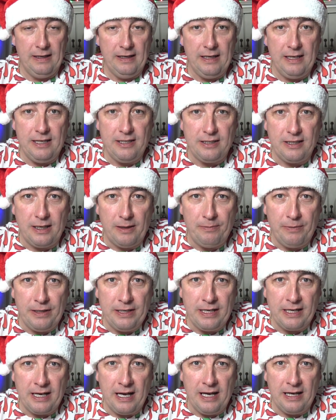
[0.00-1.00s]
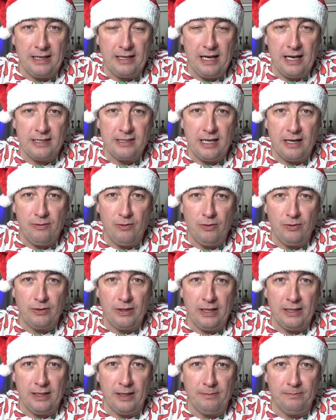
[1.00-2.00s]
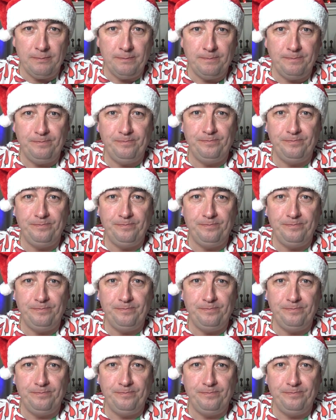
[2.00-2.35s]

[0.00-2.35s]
He said, "I bet you can't guess how old I am."